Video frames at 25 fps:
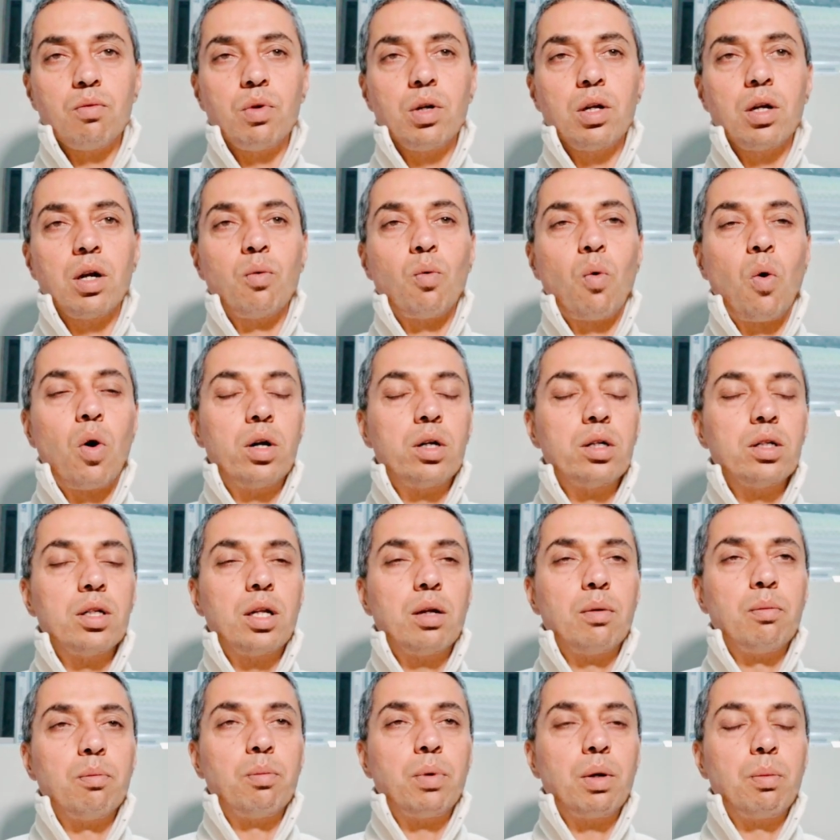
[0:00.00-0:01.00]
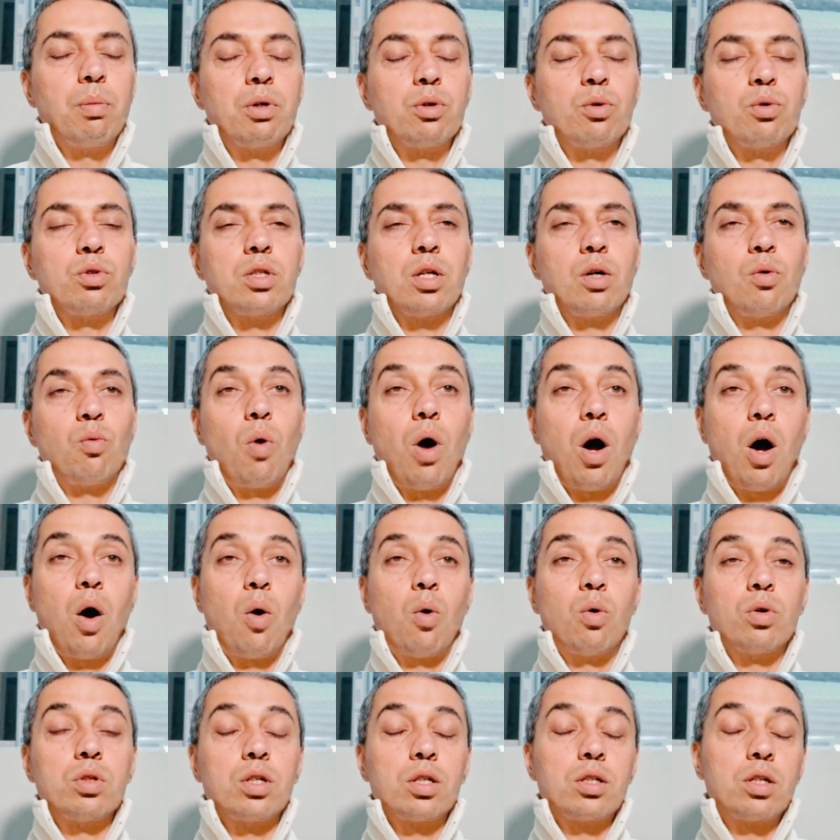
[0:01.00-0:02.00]
we want them people to say
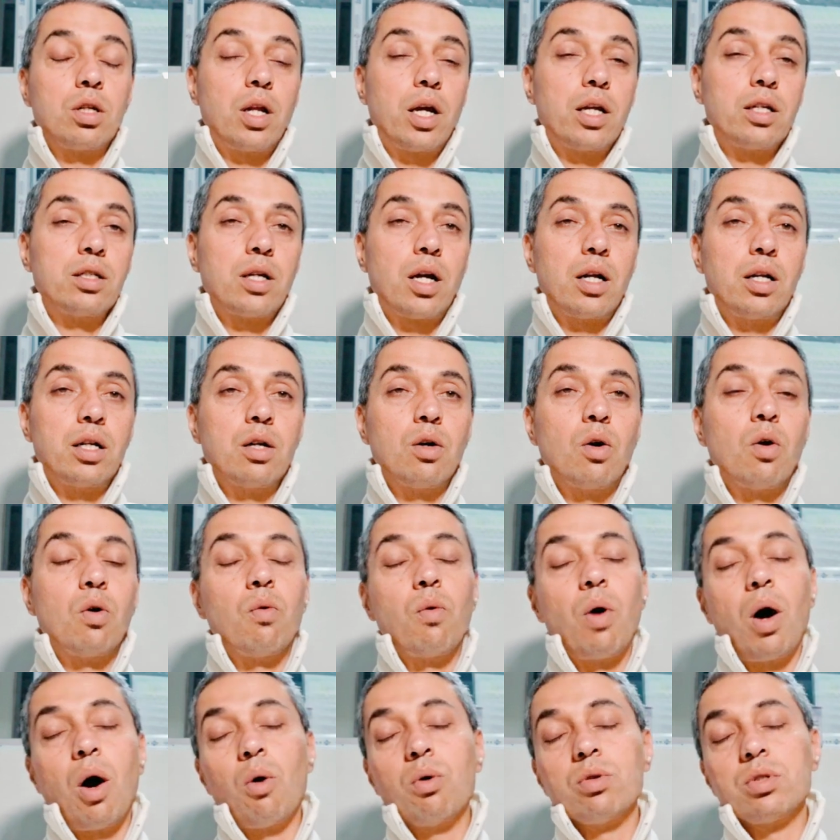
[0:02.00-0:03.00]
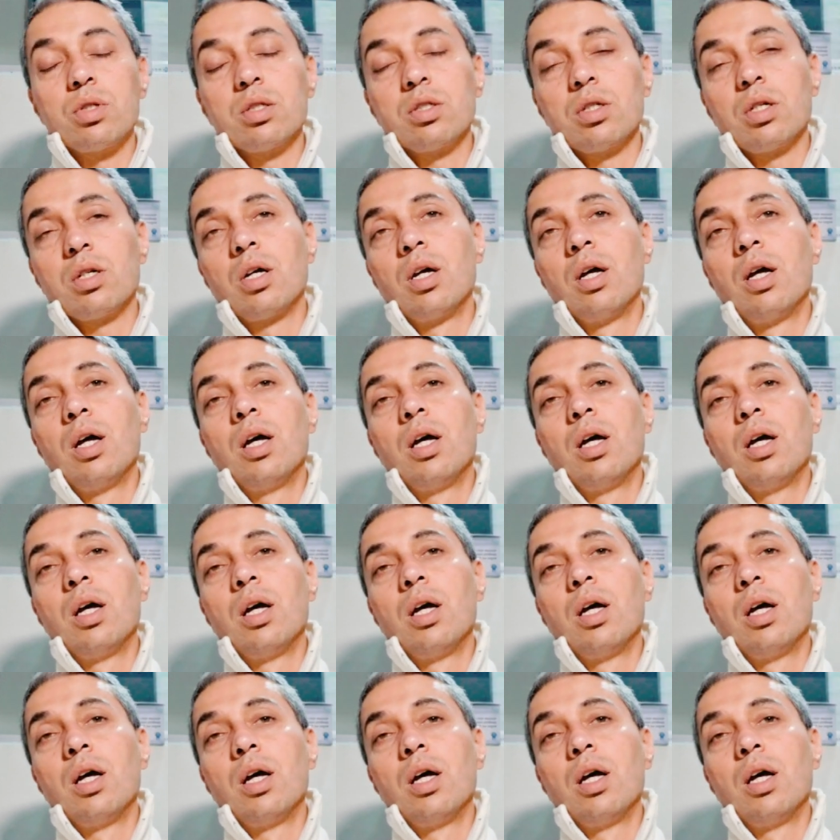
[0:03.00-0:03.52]
wow such a nice idea oh wow such a